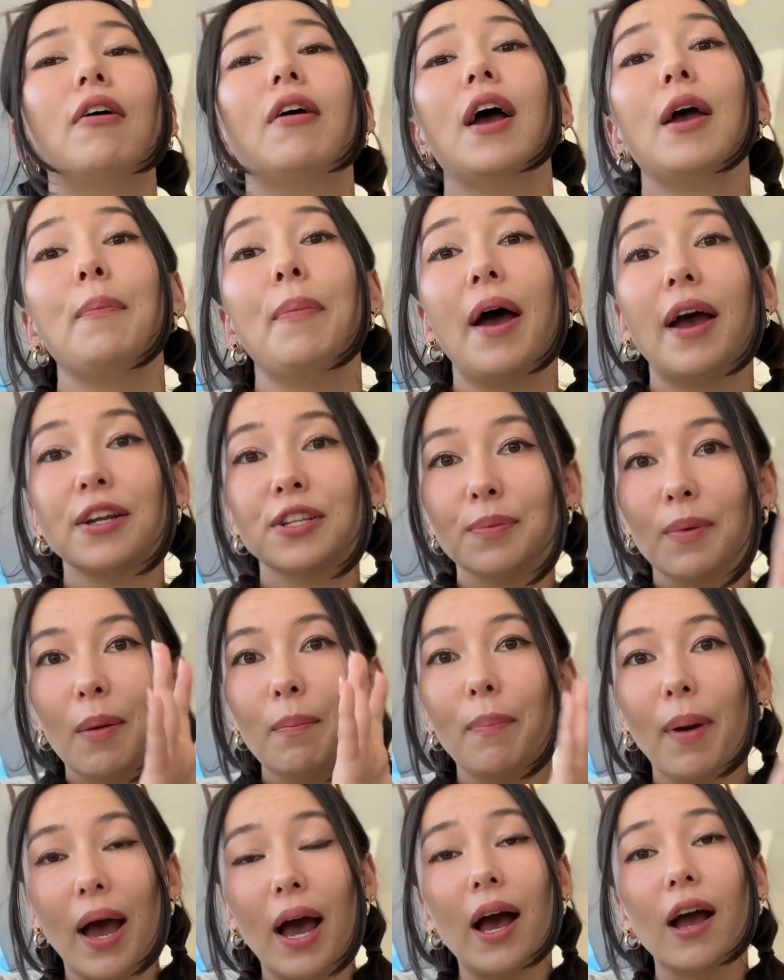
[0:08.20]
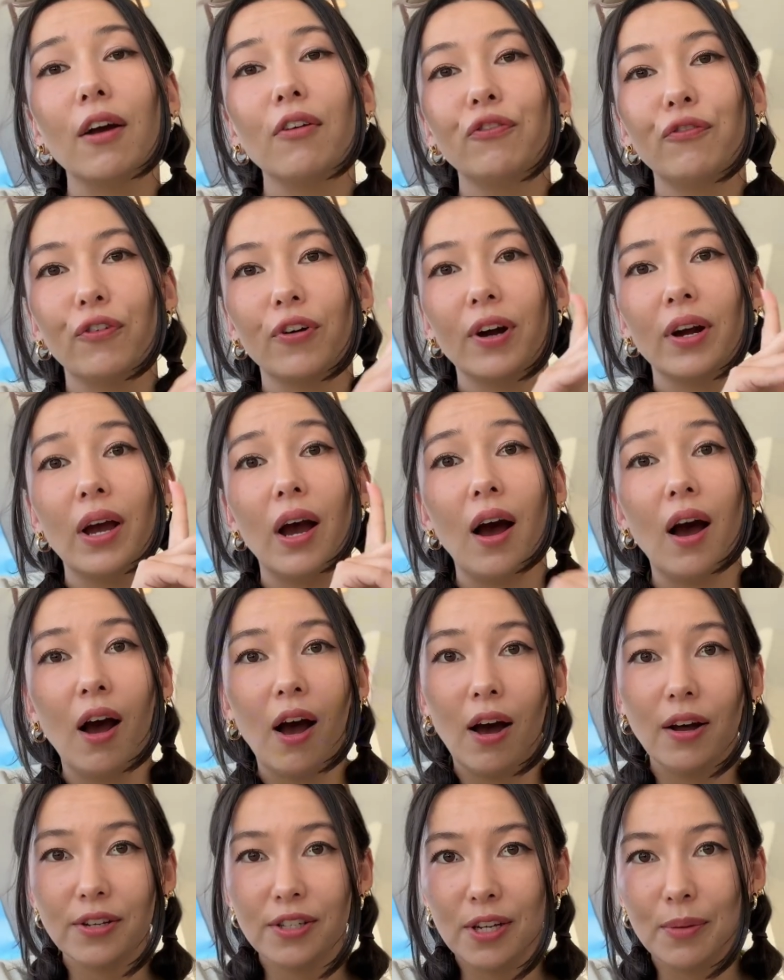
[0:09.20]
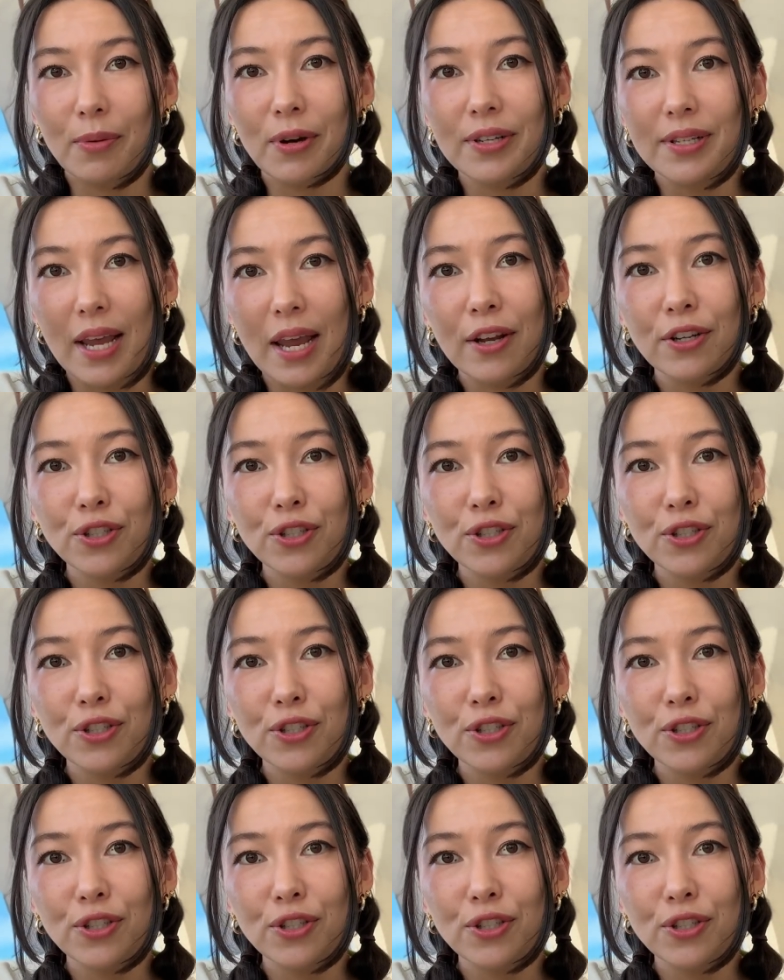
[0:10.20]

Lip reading: I packed my bag for a hot summer day in